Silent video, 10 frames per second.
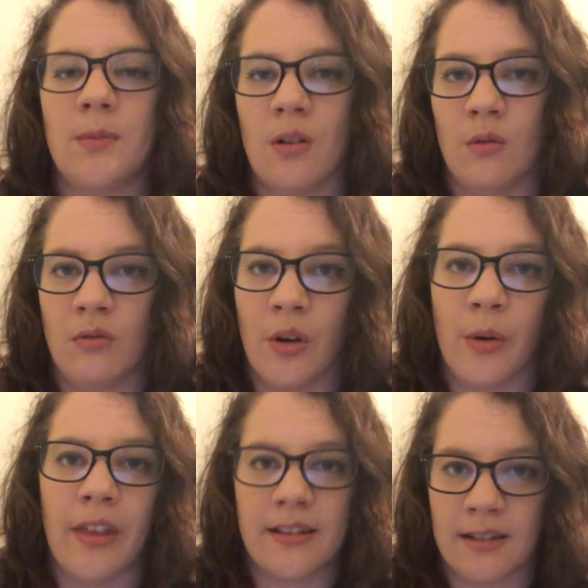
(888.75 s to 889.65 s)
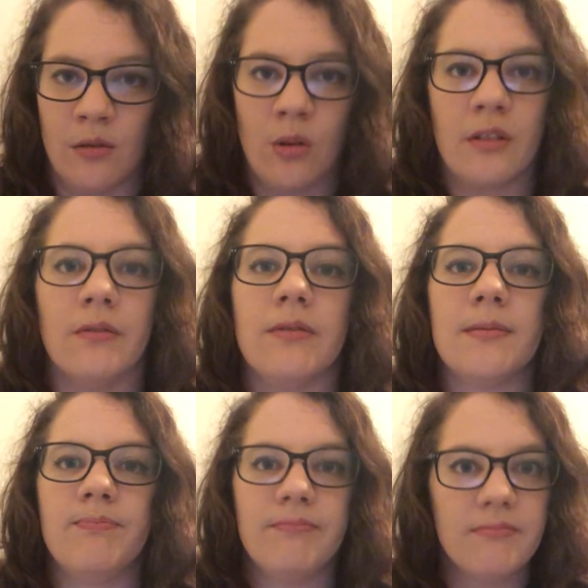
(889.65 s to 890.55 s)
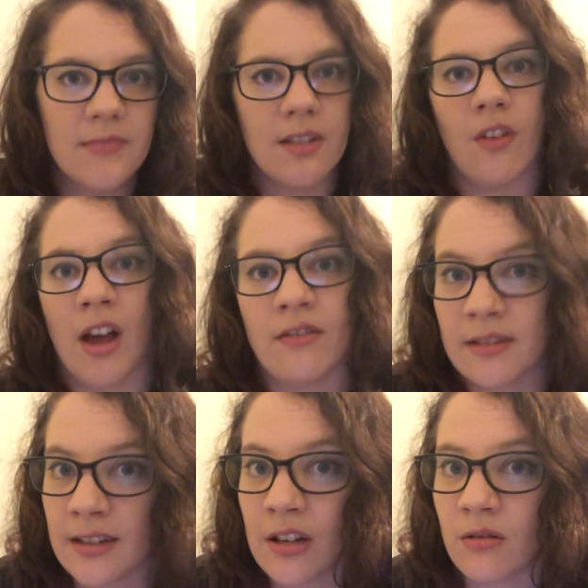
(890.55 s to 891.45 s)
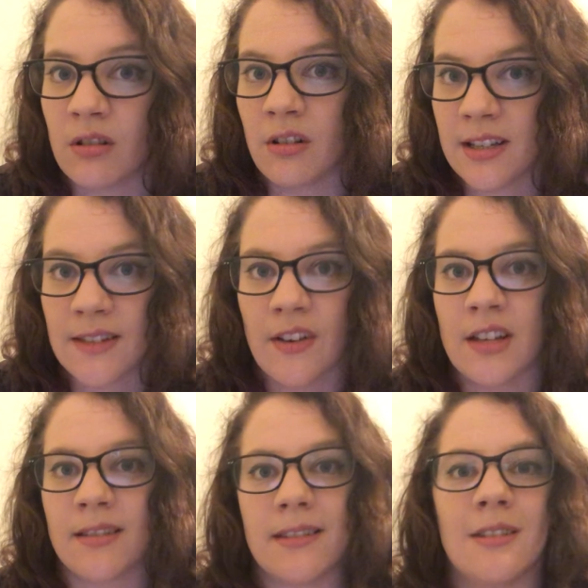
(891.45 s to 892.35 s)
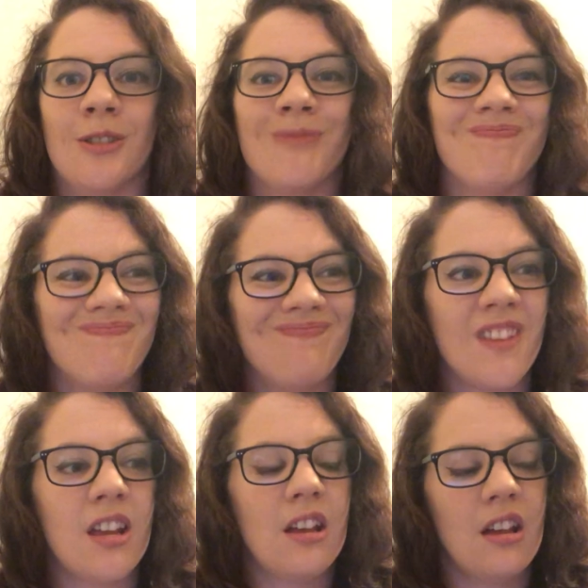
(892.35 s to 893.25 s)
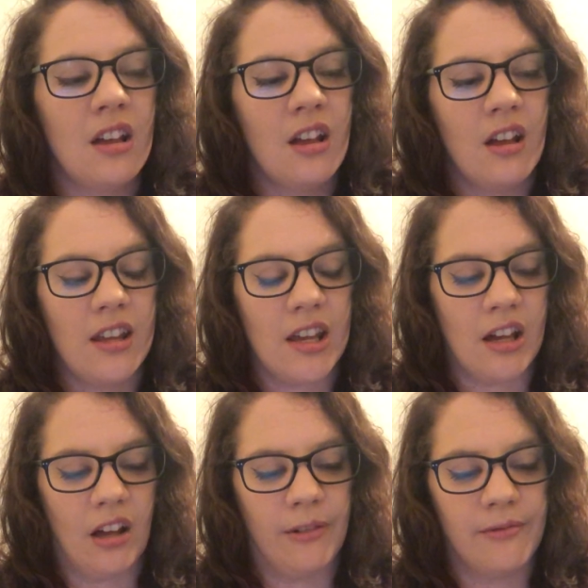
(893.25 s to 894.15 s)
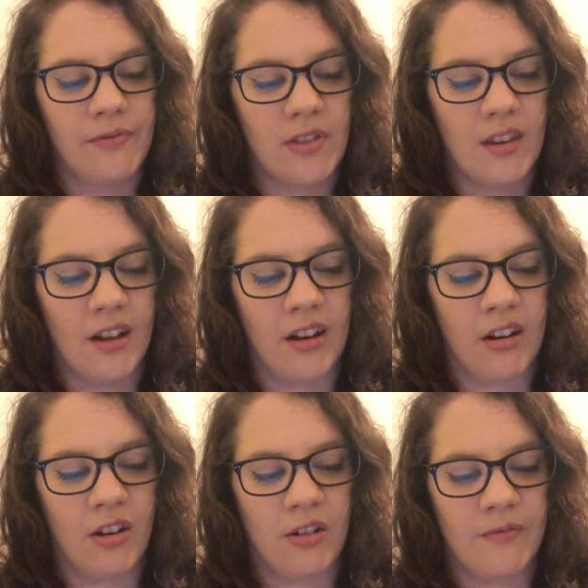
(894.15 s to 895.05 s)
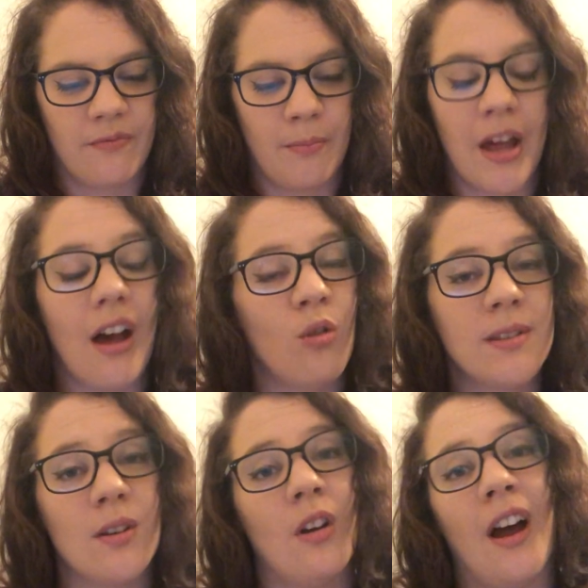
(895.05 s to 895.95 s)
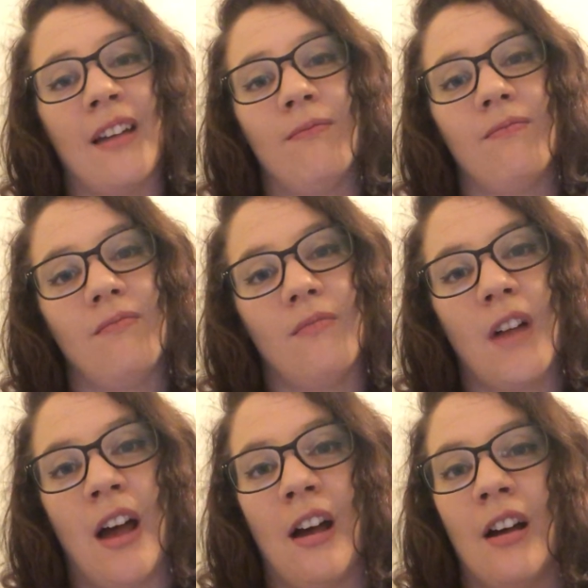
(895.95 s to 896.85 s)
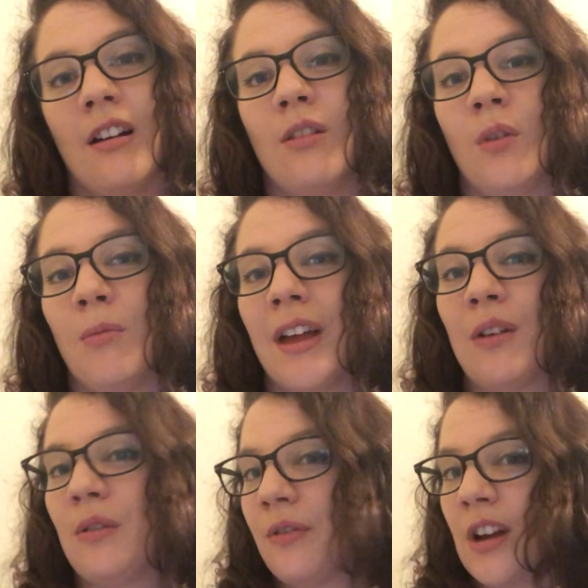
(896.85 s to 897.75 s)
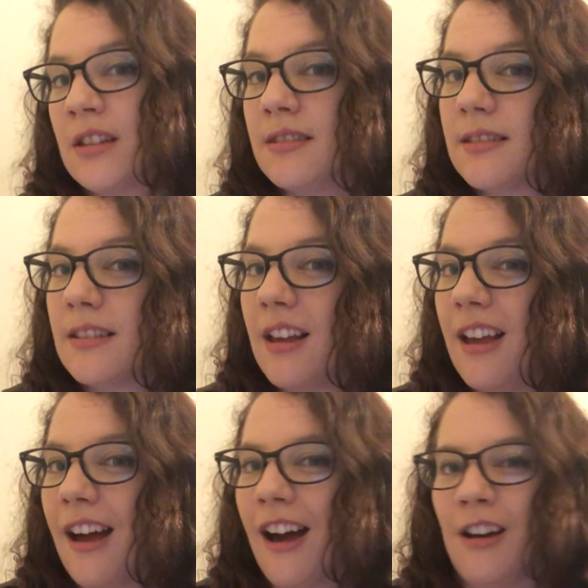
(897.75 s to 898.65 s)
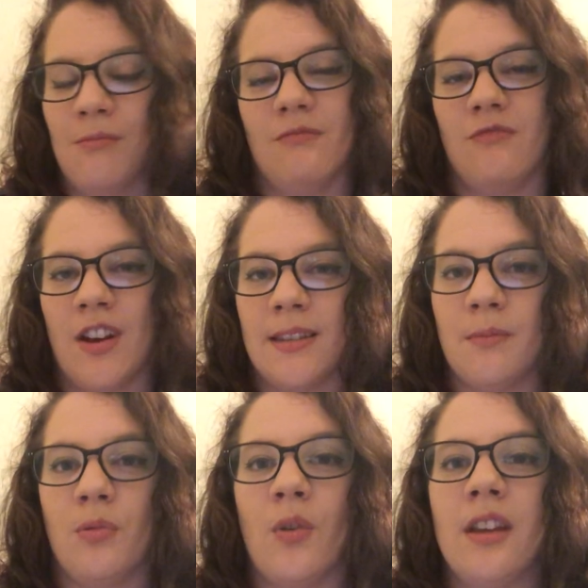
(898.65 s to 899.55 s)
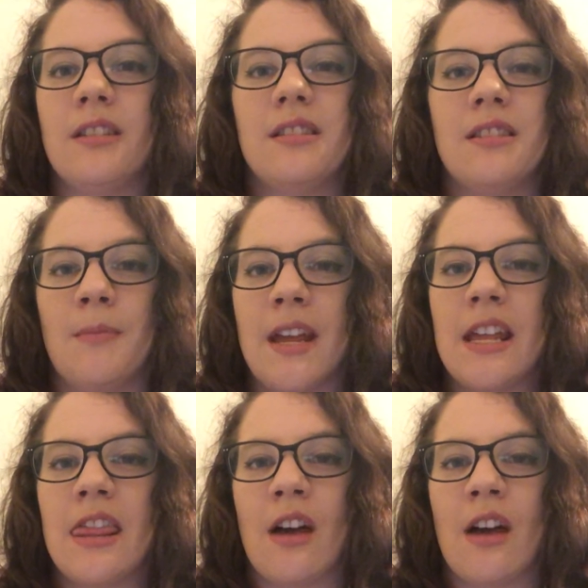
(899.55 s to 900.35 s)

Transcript: We all know that's a look of survivor's guilt on his face. So yeah, I don't know. But also, one of my good friends raised a point to me.